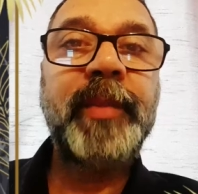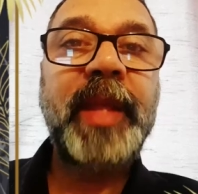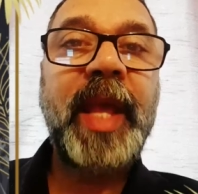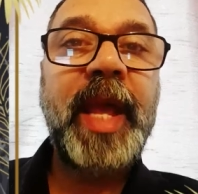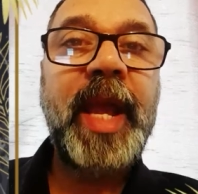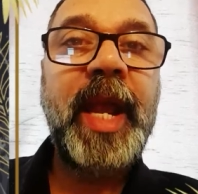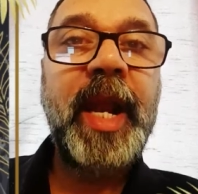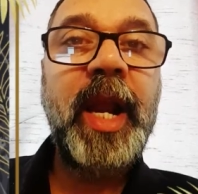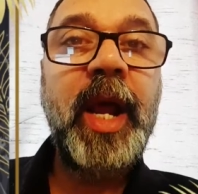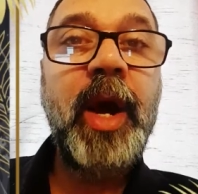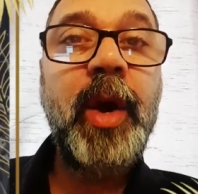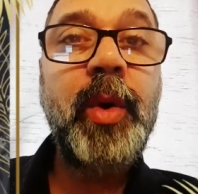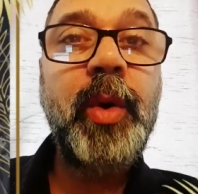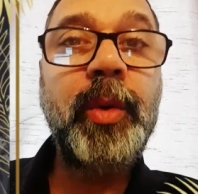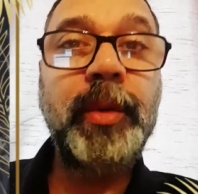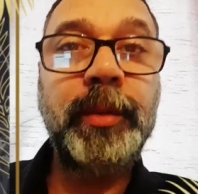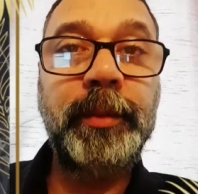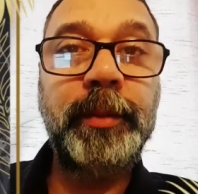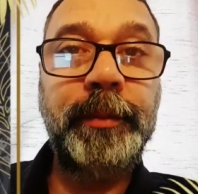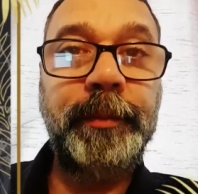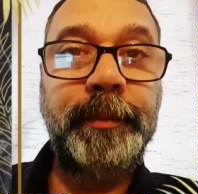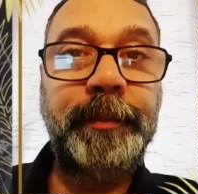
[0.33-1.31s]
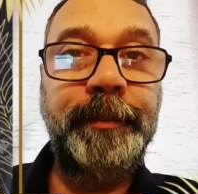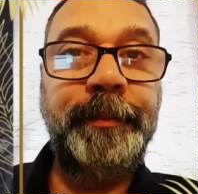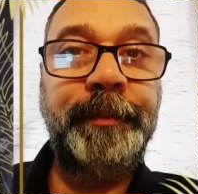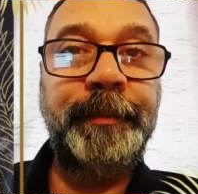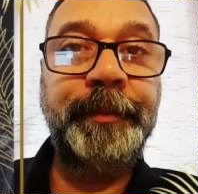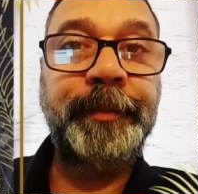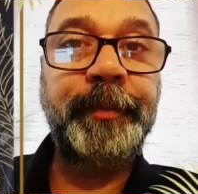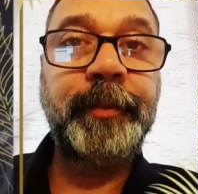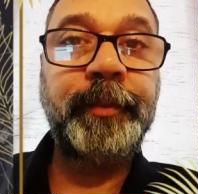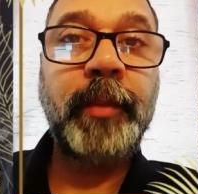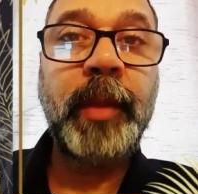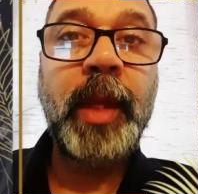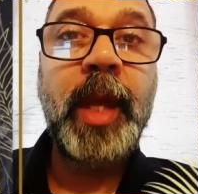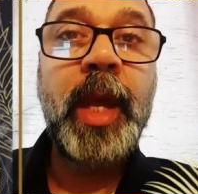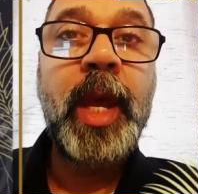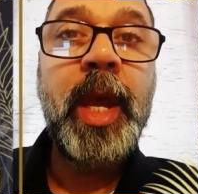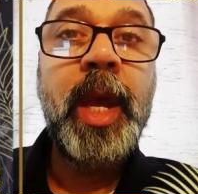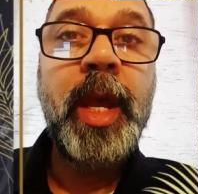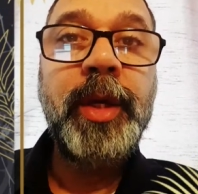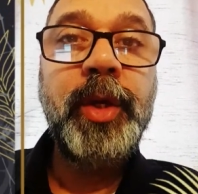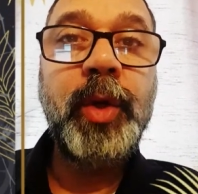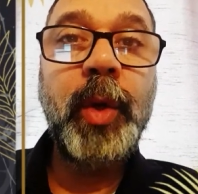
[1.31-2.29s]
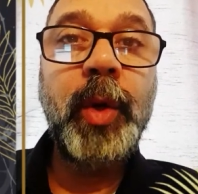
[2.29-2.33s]
Hello.
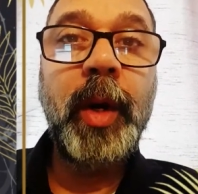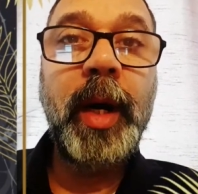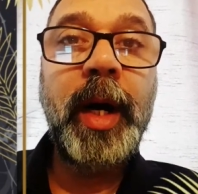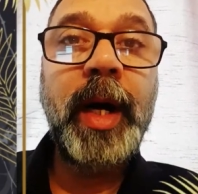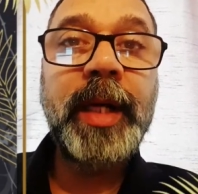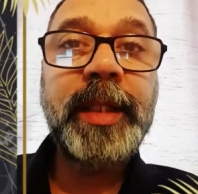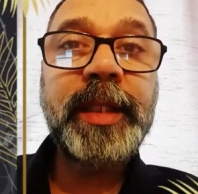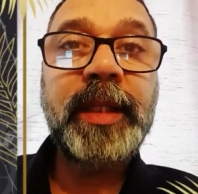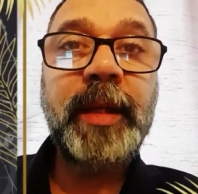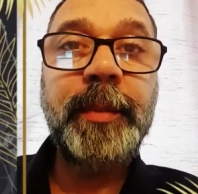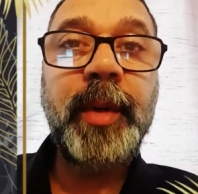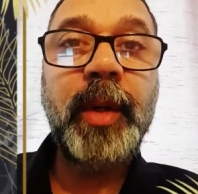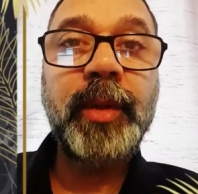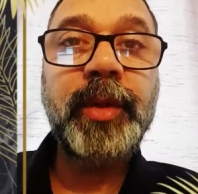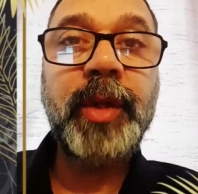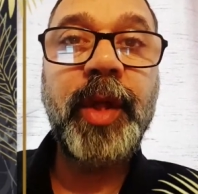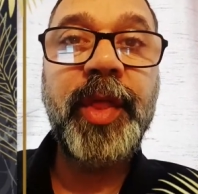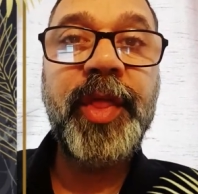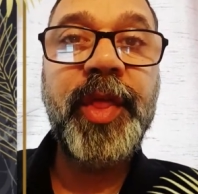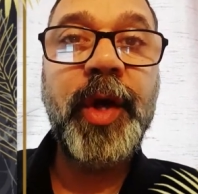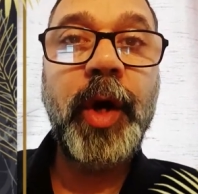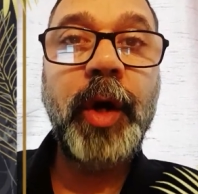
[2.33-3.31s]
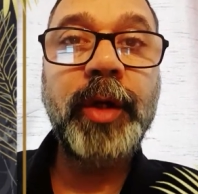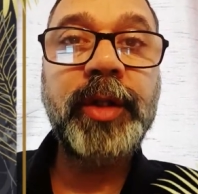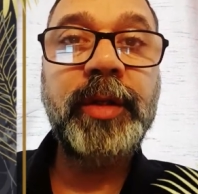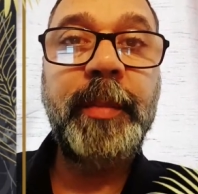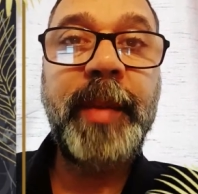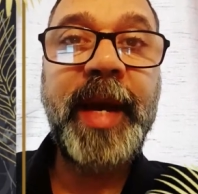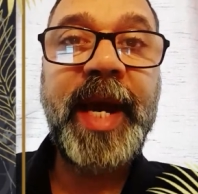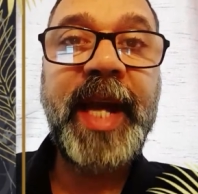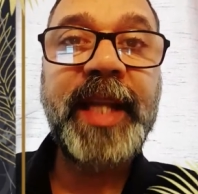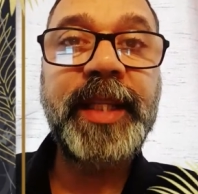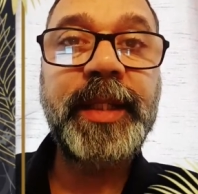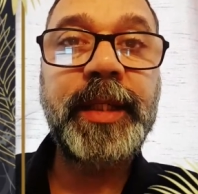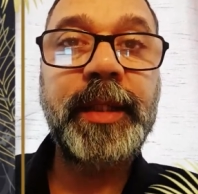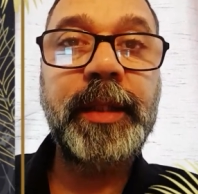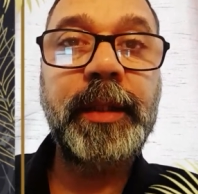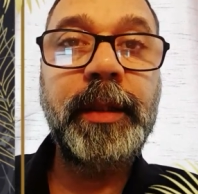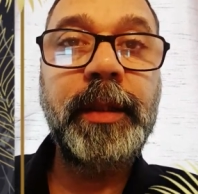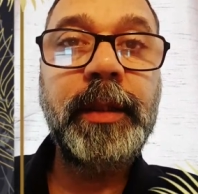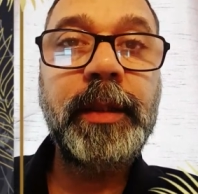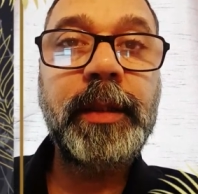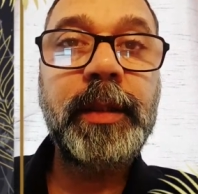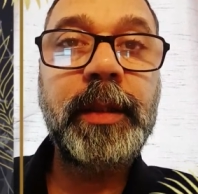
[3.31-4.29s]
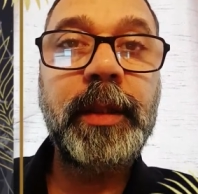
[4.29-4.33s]
You asked about thought
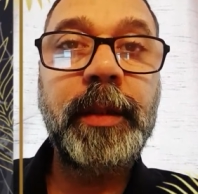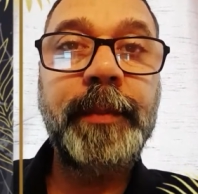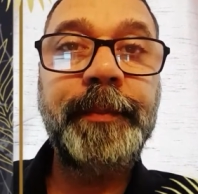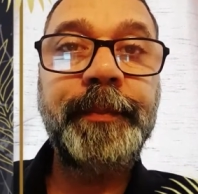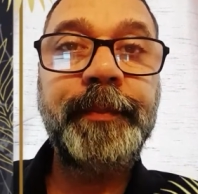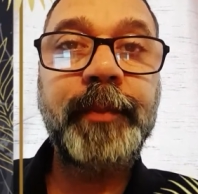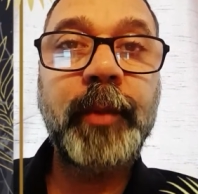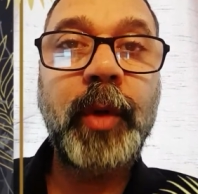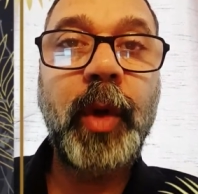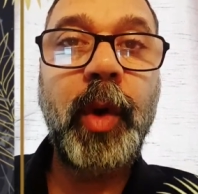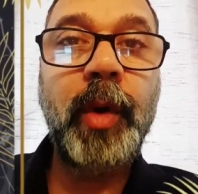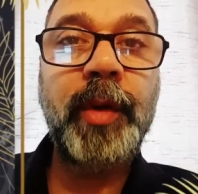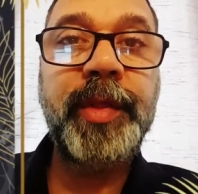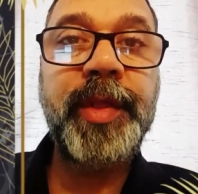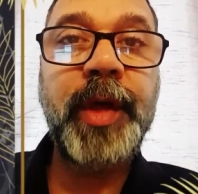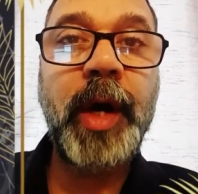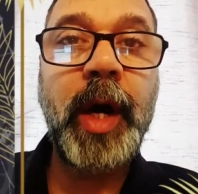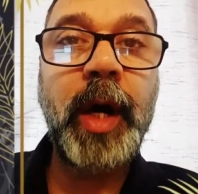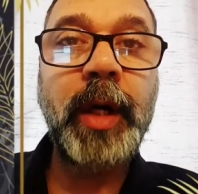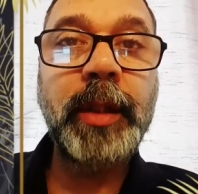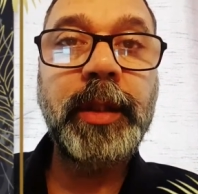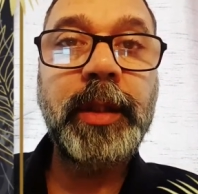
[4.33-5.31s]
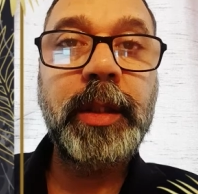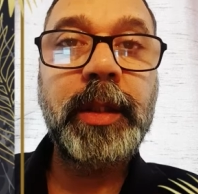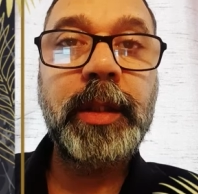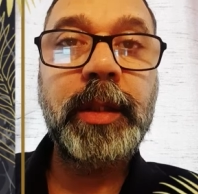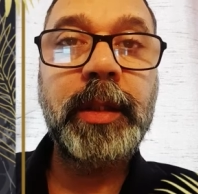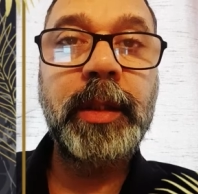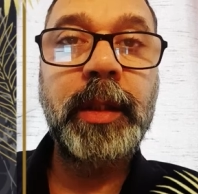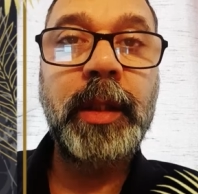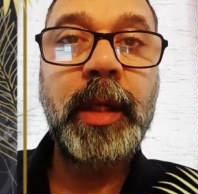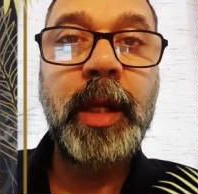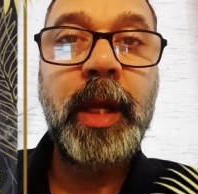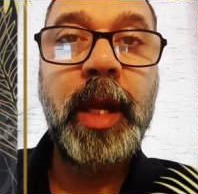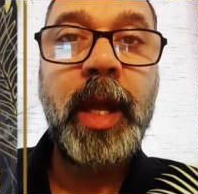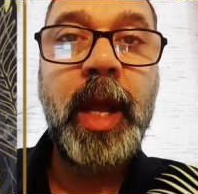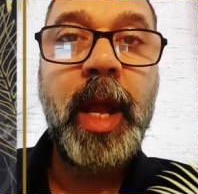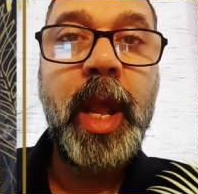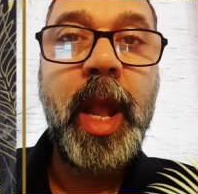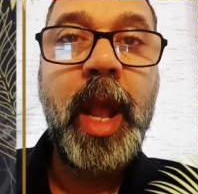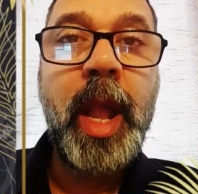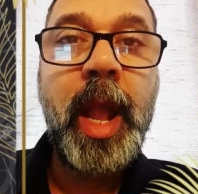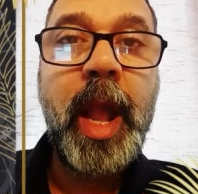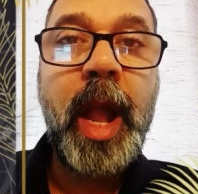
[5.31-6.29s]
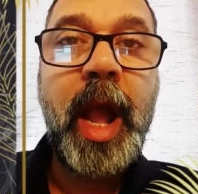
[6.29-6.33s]
patterns or thoughts.
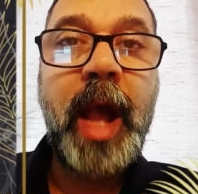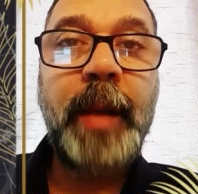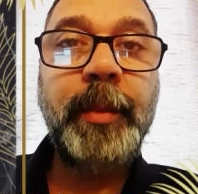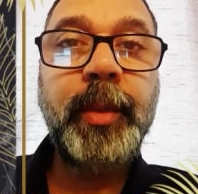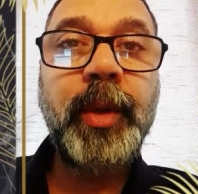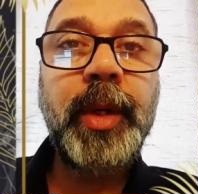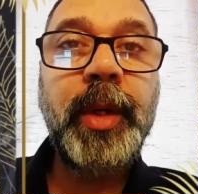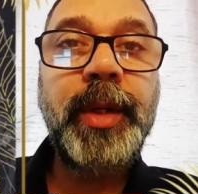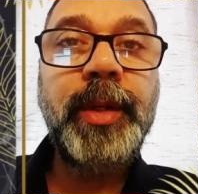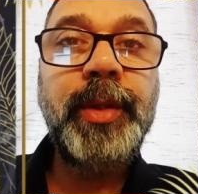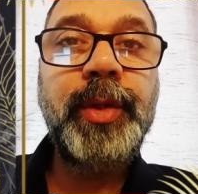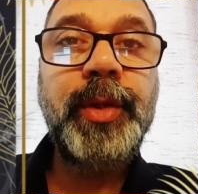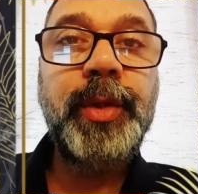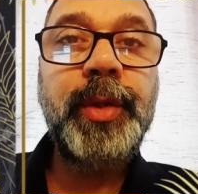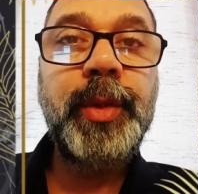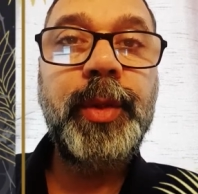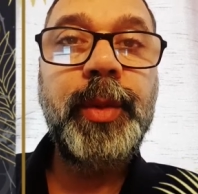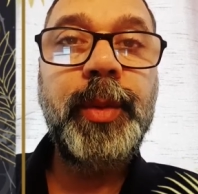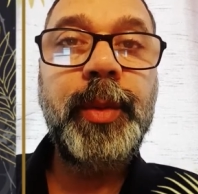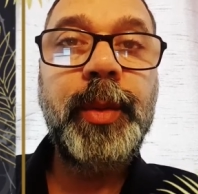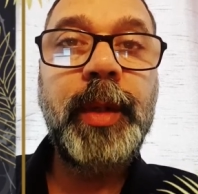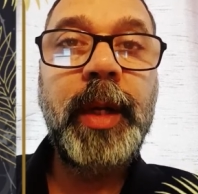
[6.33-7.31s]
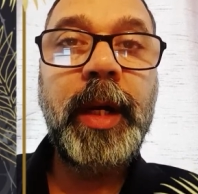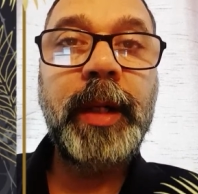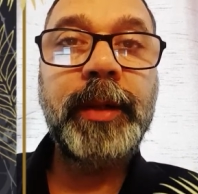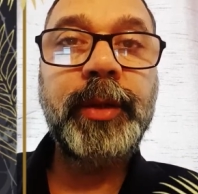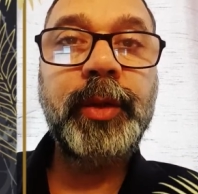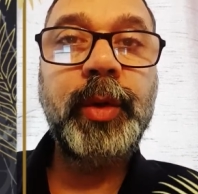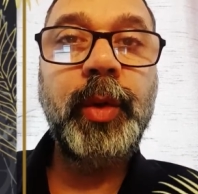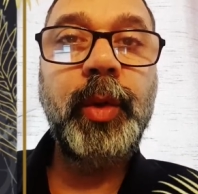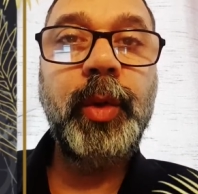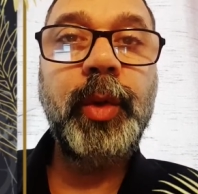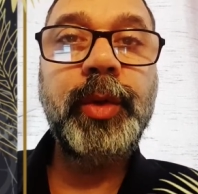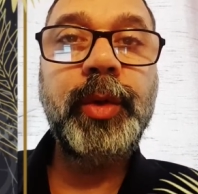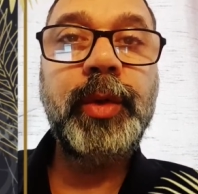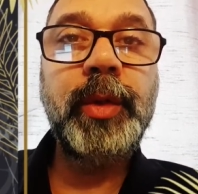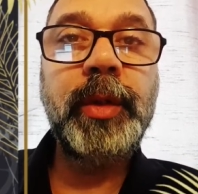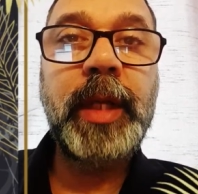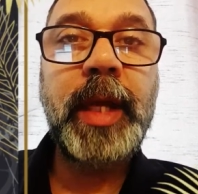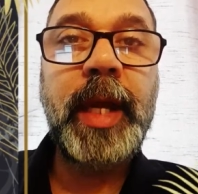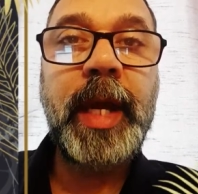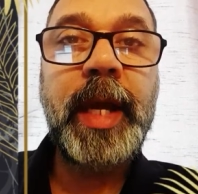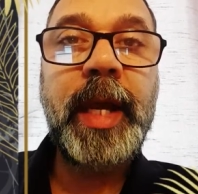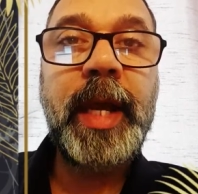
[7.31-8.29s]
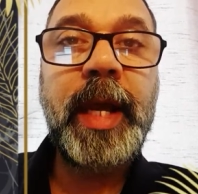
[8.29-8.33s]
I'm going to talk
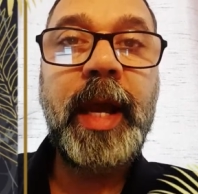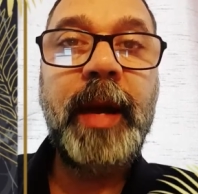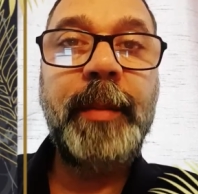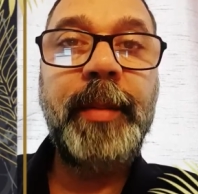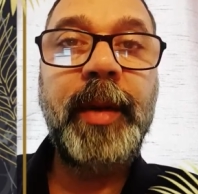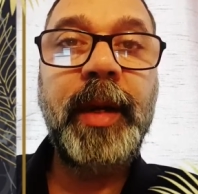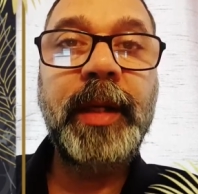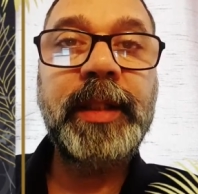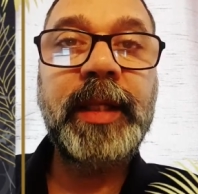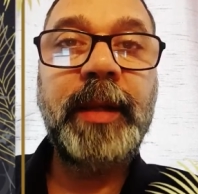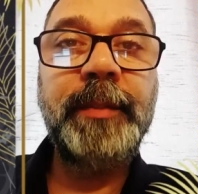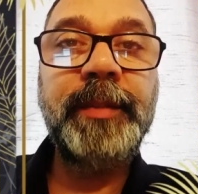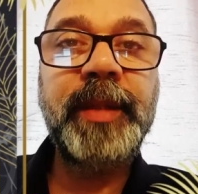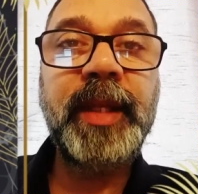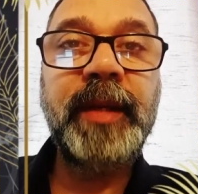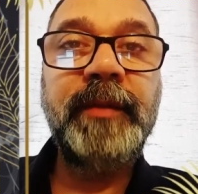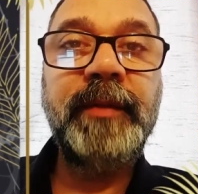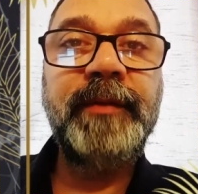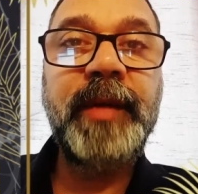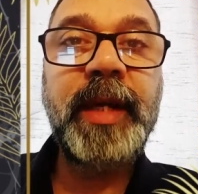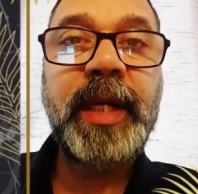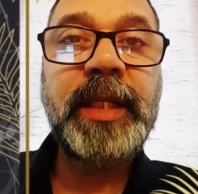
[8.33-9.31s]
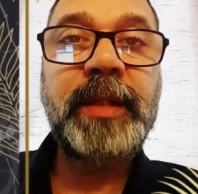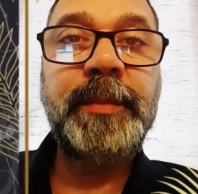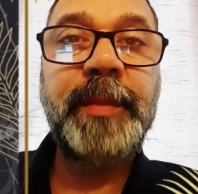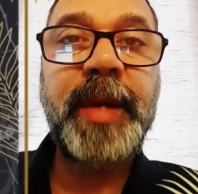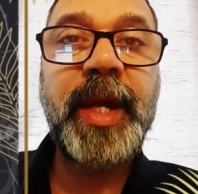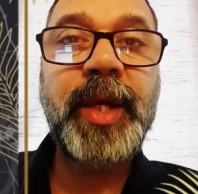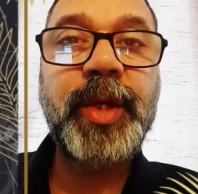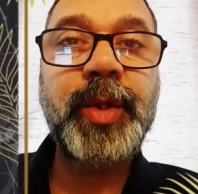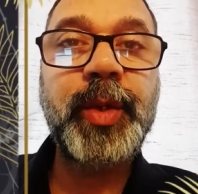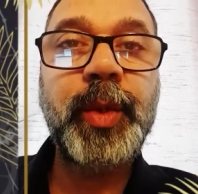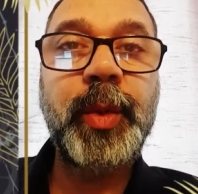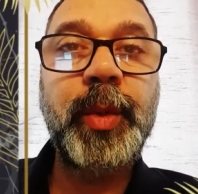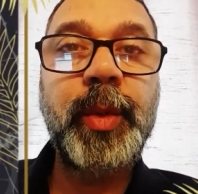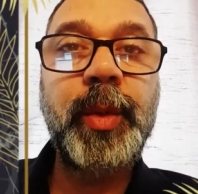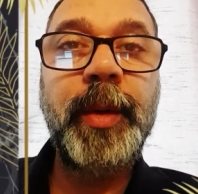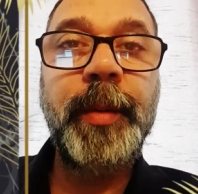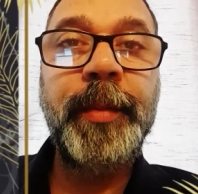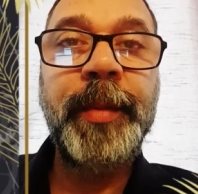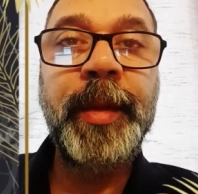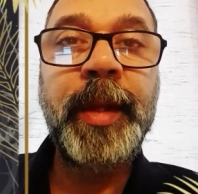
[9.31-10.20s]
today about something very special